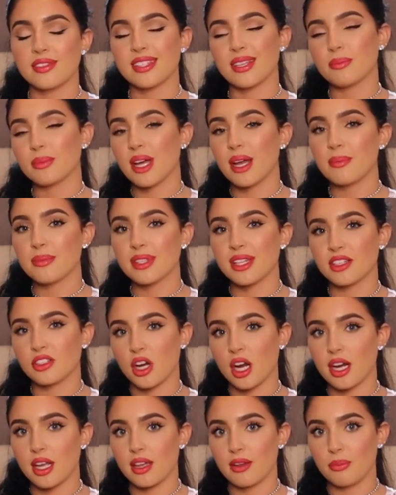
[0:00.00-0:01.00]
sometimes they
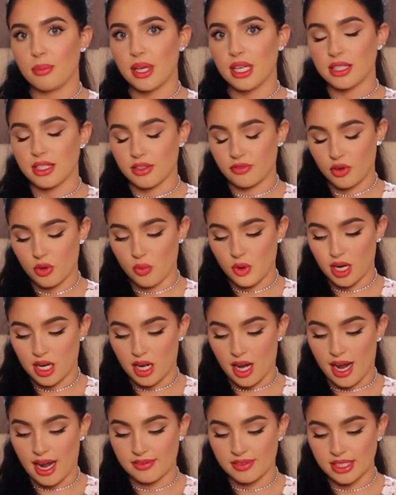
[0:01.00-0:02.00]
try to give me a different one
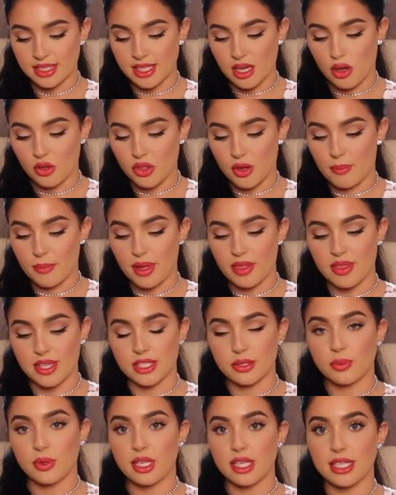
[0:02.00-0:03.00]
and I have to tell them, but
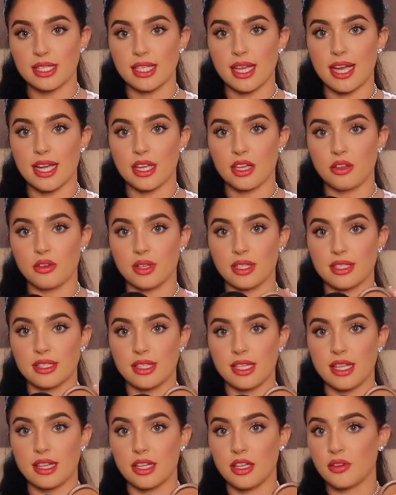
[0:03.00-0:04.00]
this one is like, you can
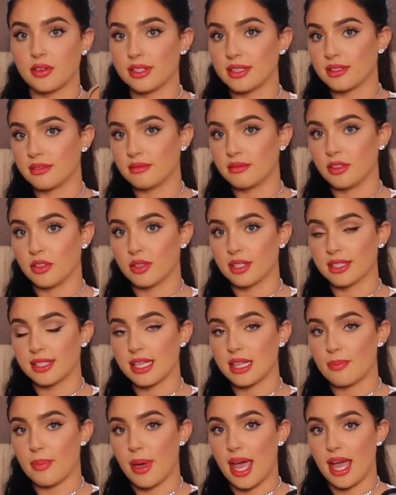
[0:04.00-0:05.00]
see that you can
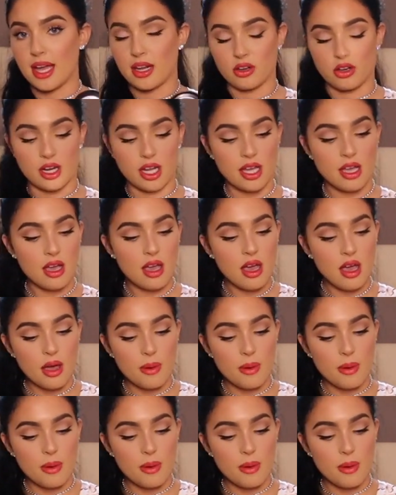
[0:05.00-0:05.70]
see the pan on it,